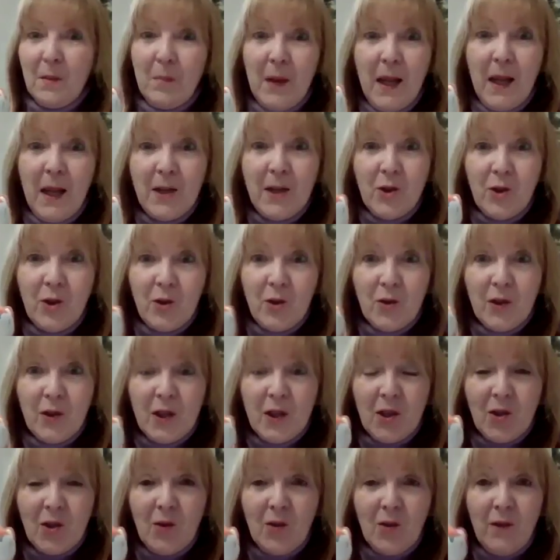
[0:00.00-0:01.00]
to bless your
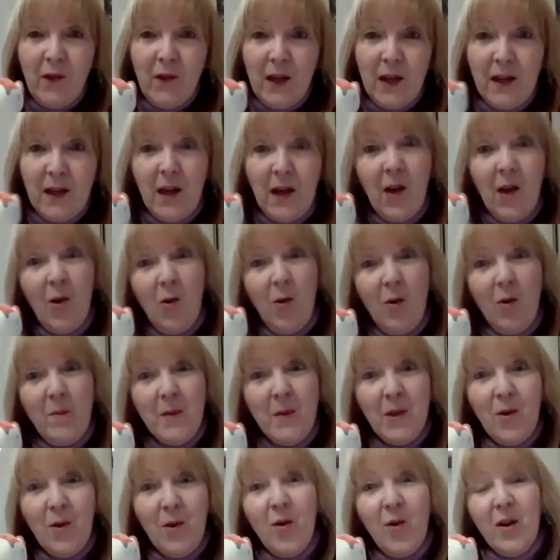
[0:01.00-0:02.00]
stuffy, and I hope
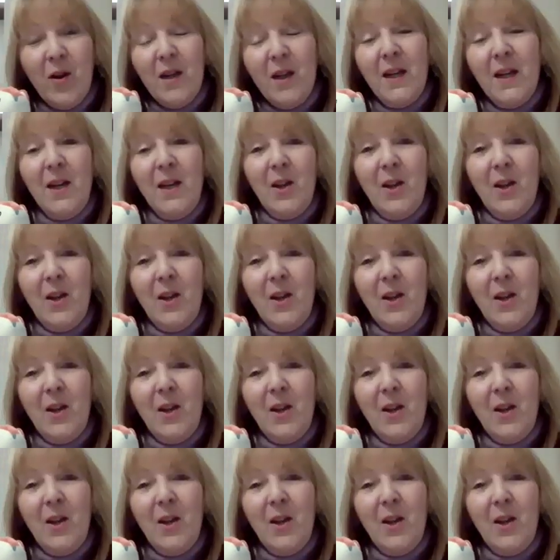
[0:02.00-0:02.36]
your